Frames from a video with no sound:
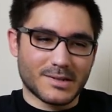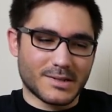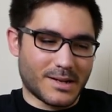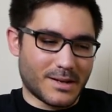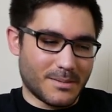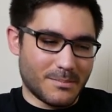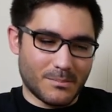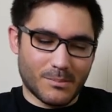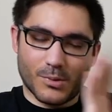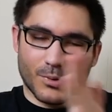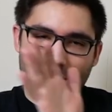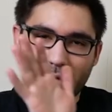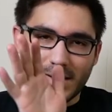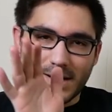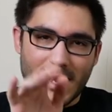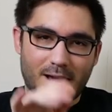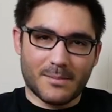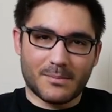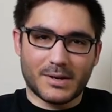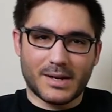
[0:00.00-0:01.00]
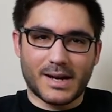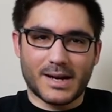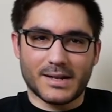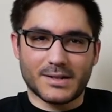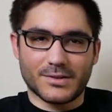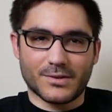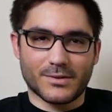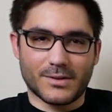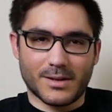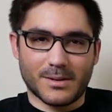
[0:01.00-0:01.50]
I'm more than happy to
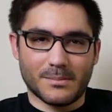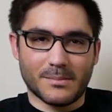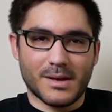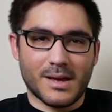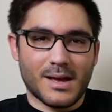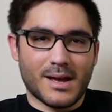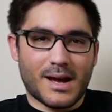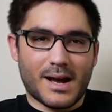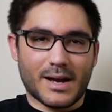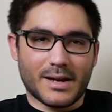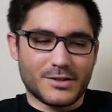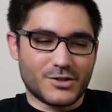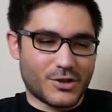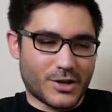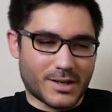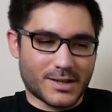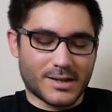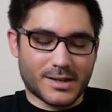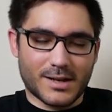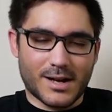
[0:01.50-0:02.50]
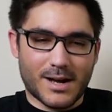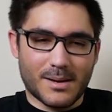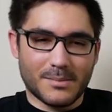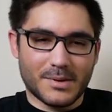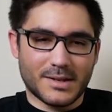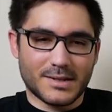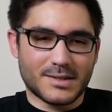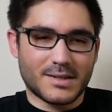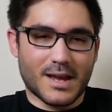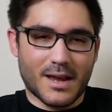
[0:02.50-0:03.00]
answer them. I check the
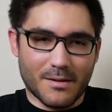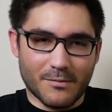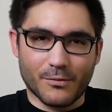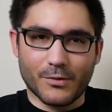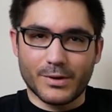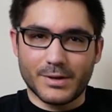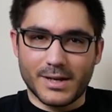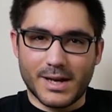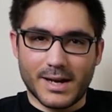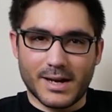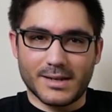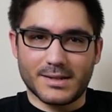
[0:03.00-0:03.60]
comments every day